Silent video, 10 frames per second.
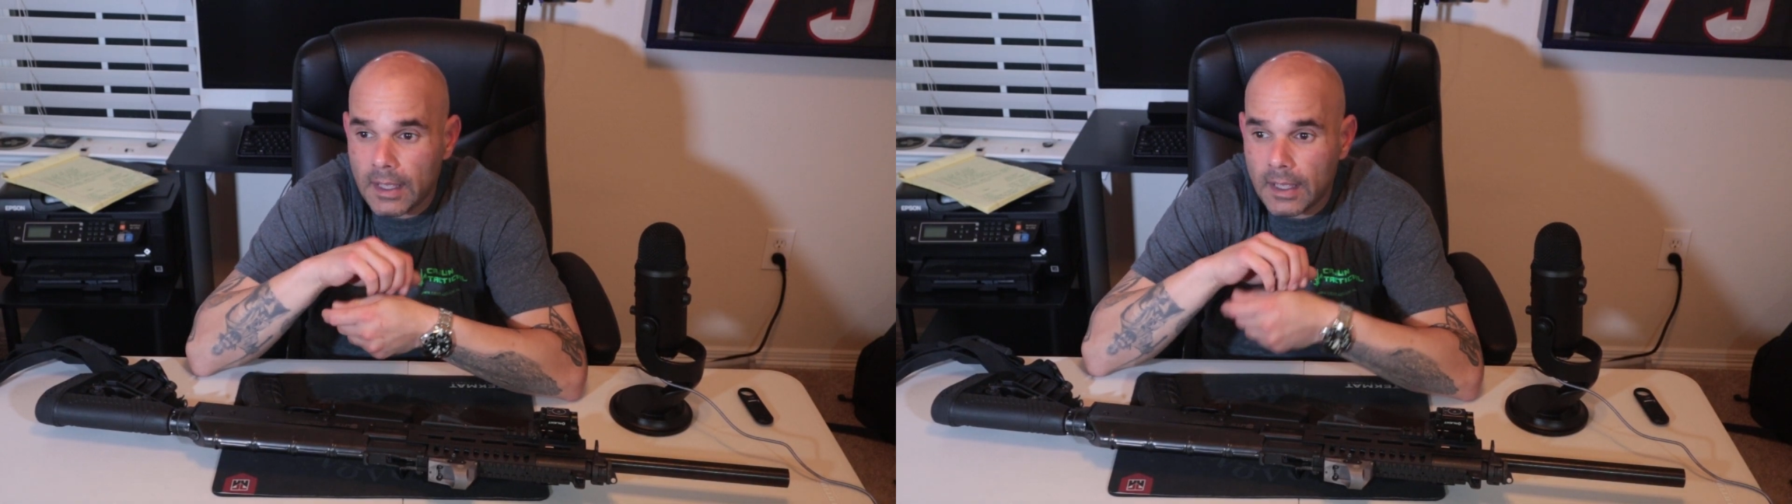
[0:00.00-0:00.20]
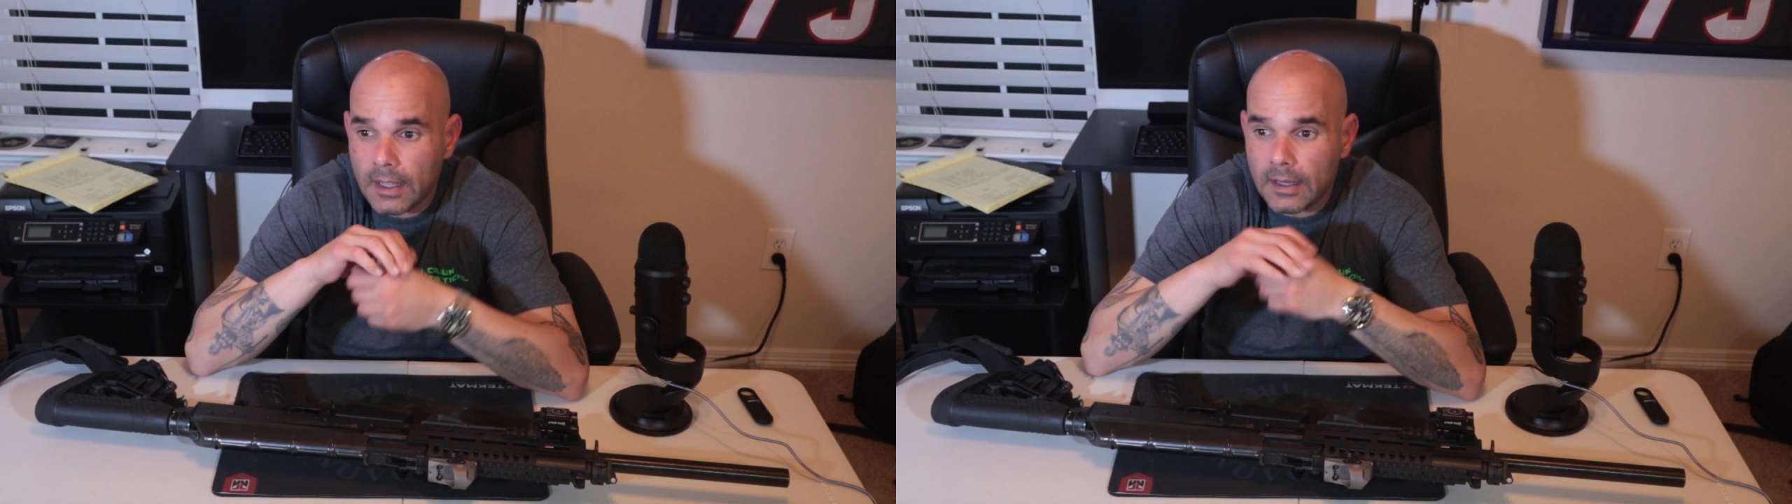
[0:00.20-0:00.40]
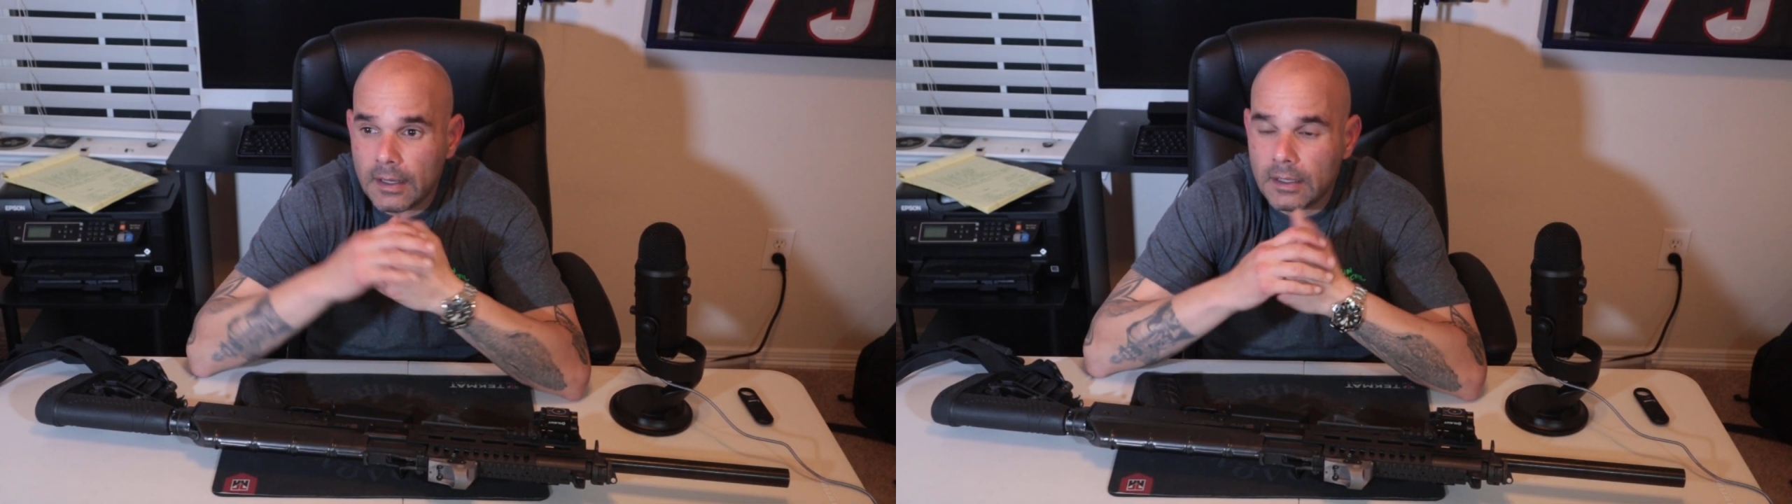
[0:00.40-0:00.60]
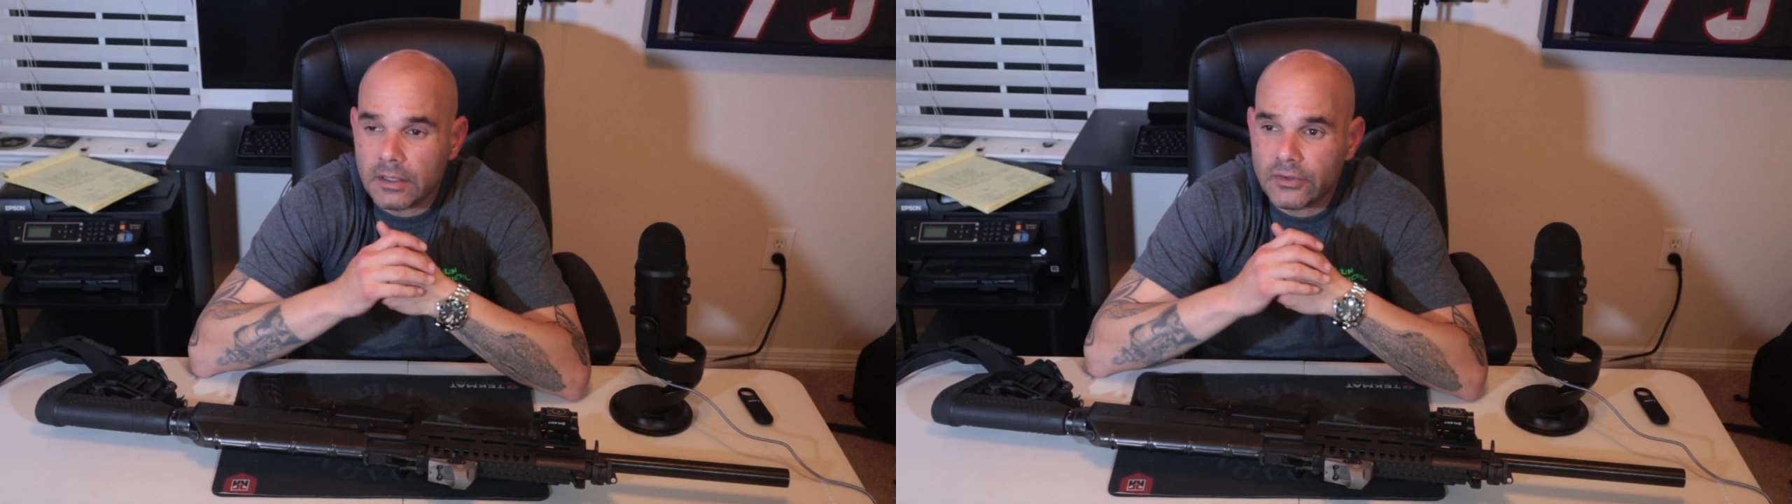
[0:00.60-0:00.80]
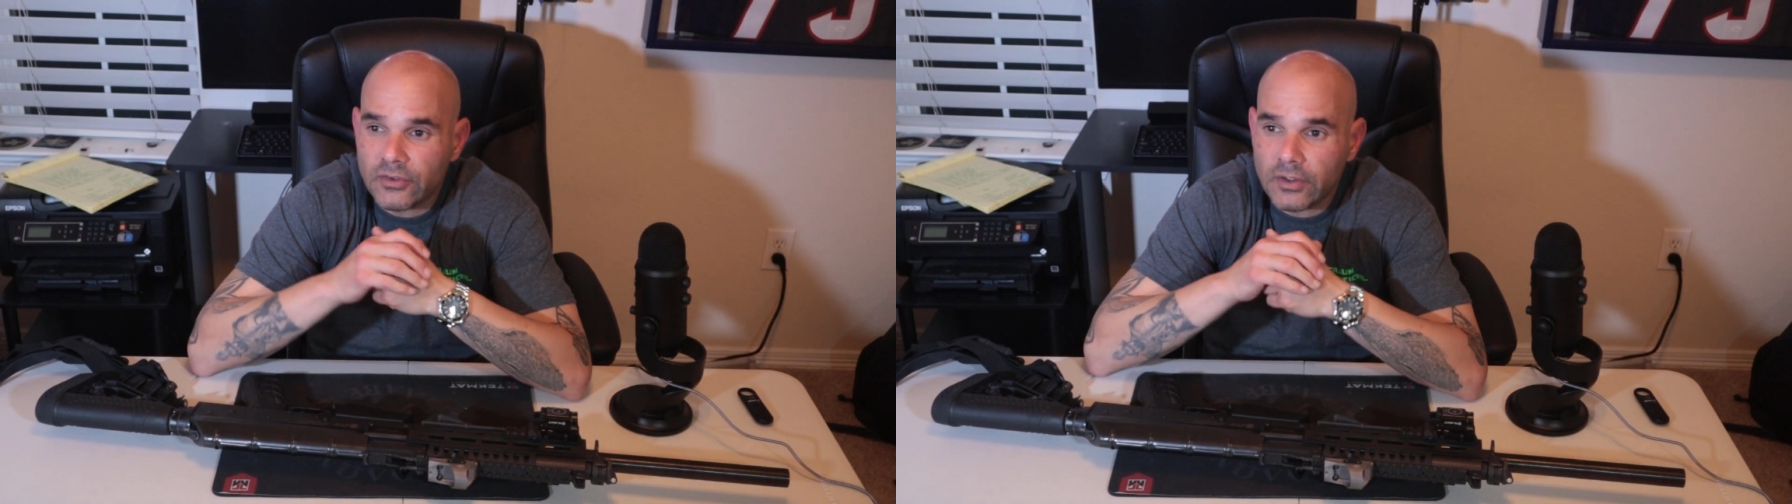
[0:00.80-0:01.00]
And
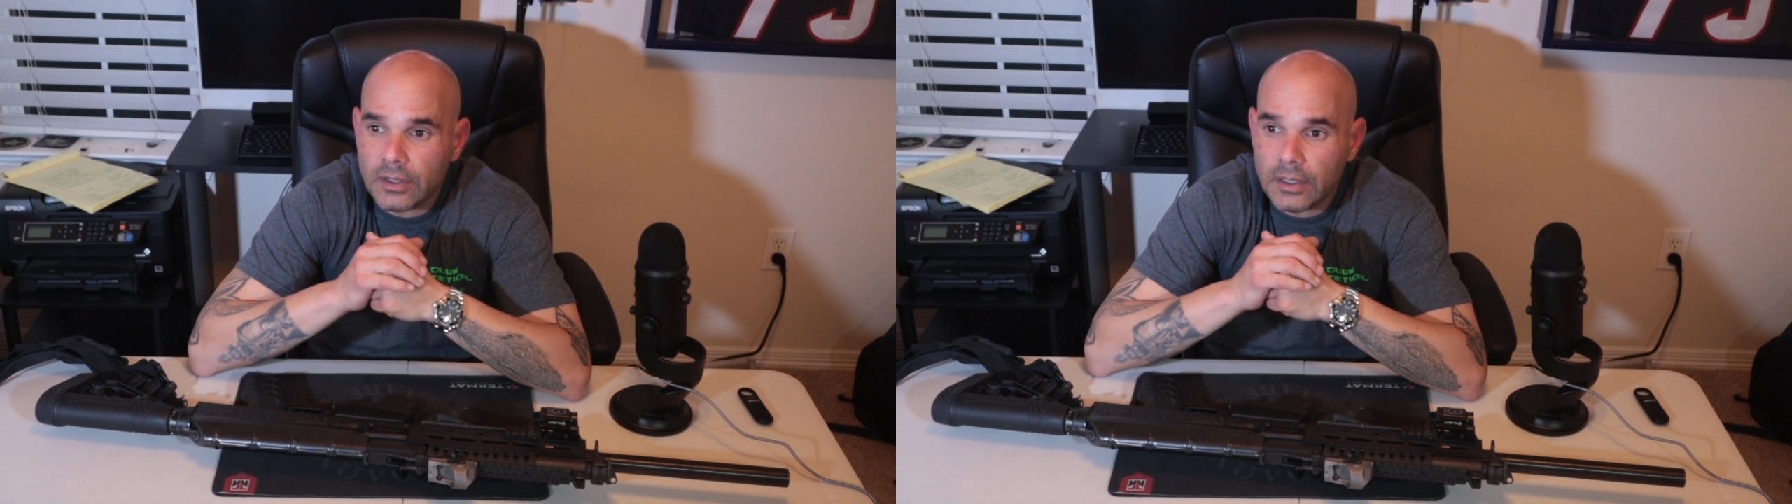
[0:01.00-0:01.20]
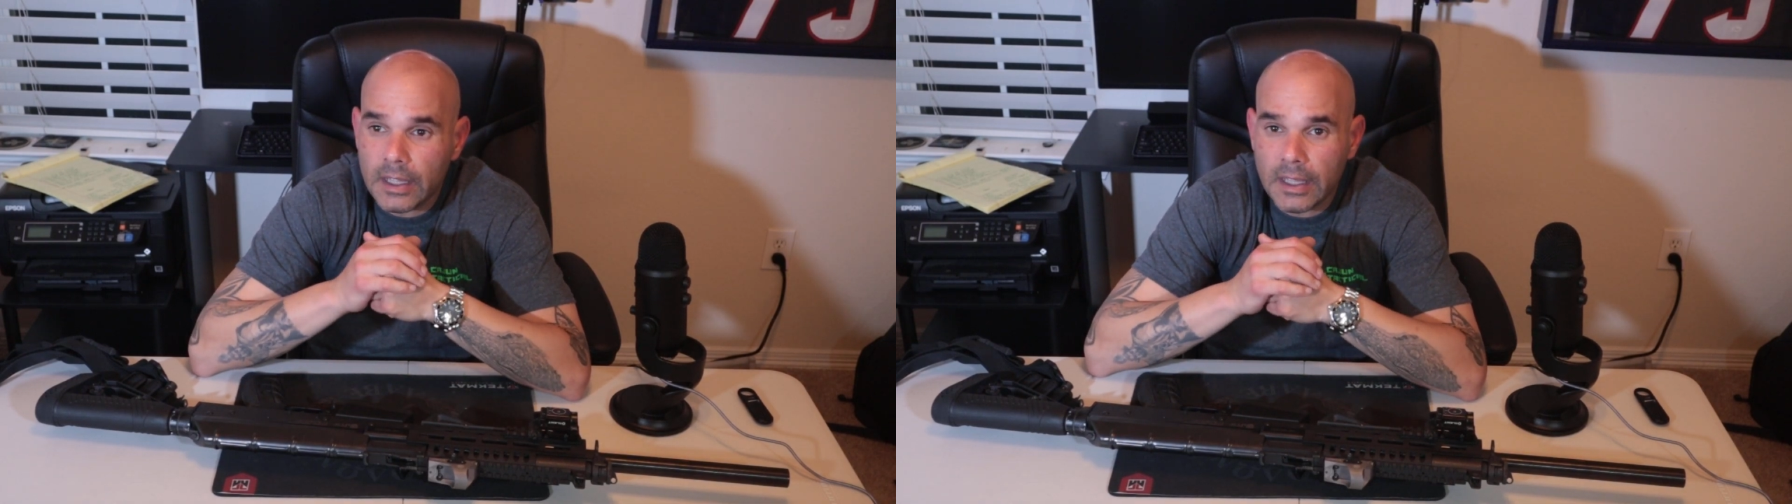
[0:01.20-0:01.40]
let's see,